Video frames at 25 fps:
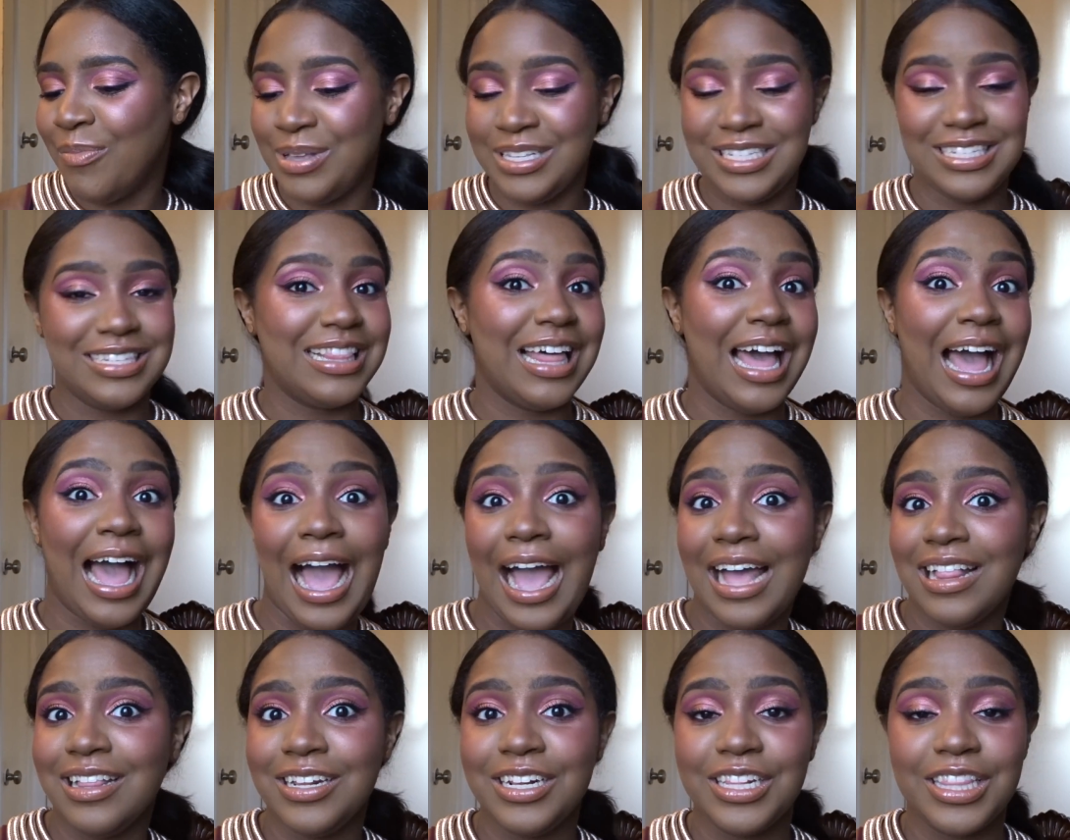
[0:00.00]
Is it the
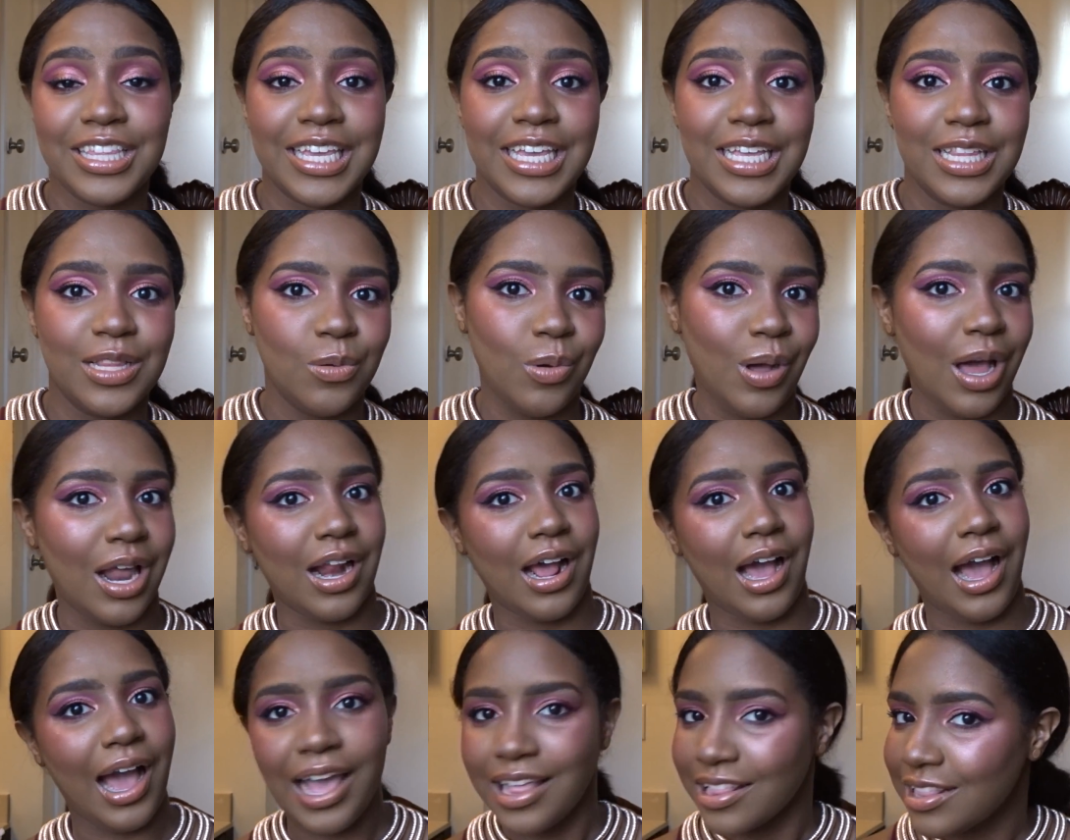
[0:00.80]
highlighter, the Killawatt
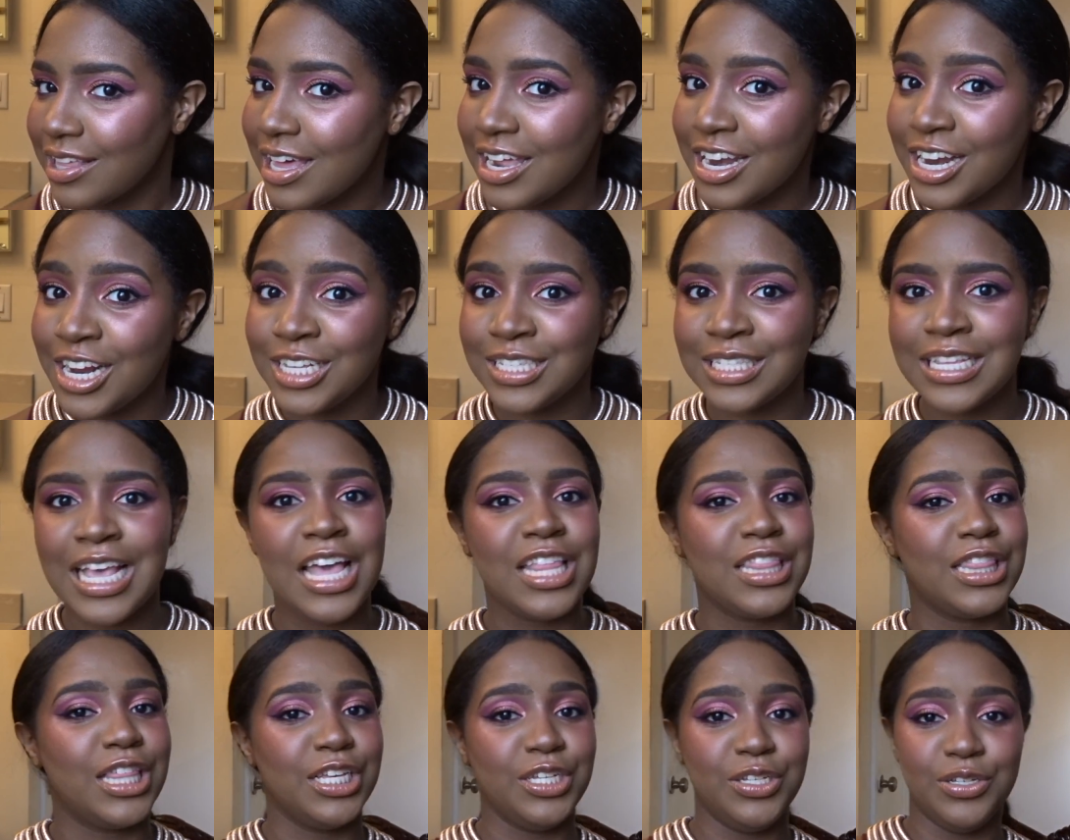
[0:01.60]

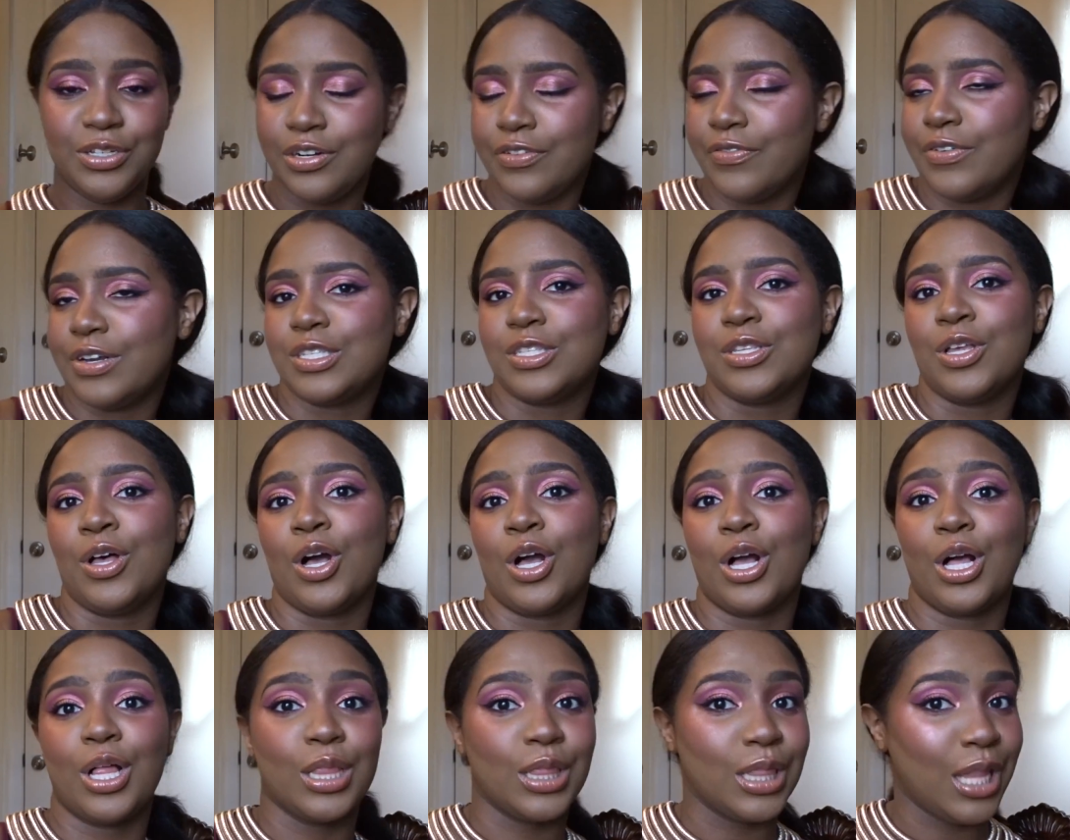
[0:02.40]
highlighters, the
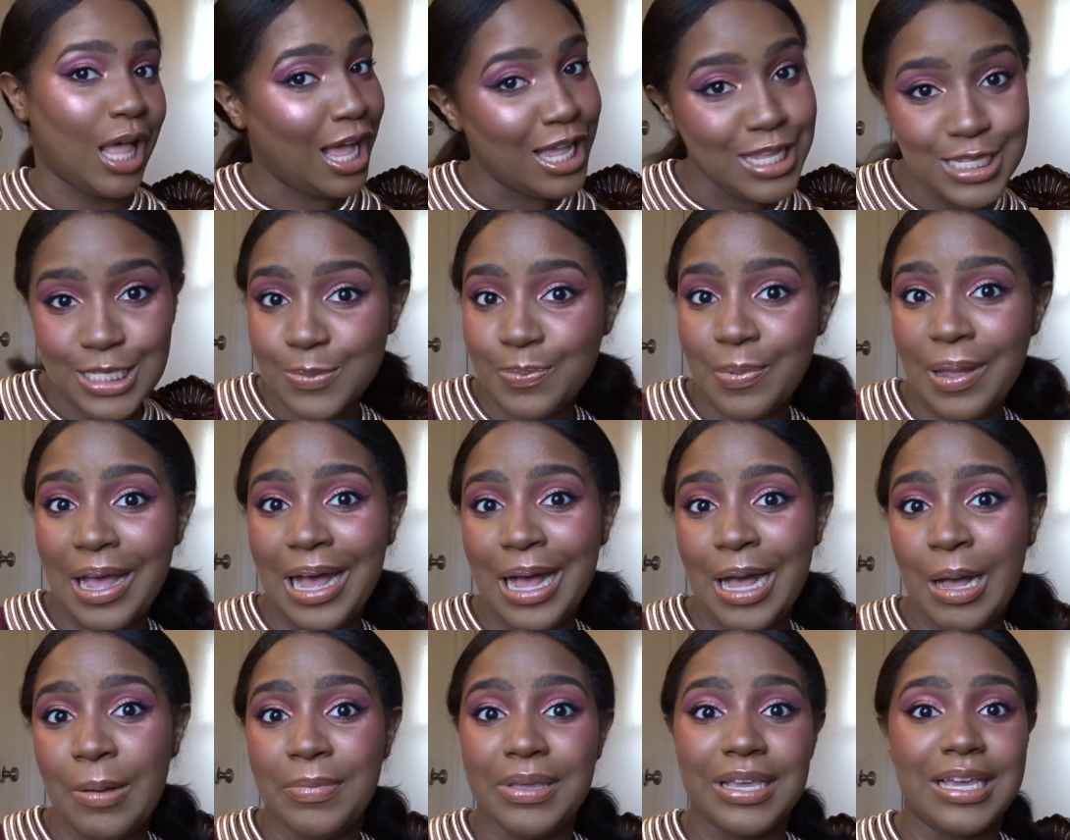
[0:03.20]
universal gloss
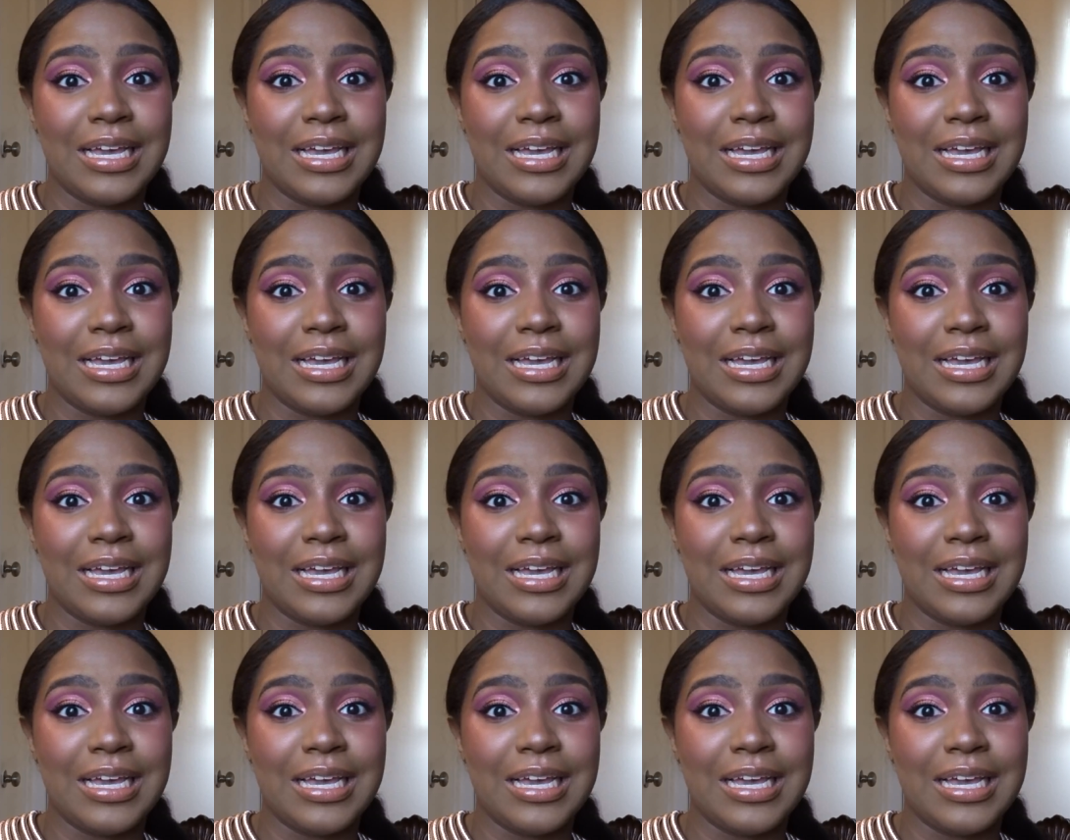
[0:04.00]
bomb?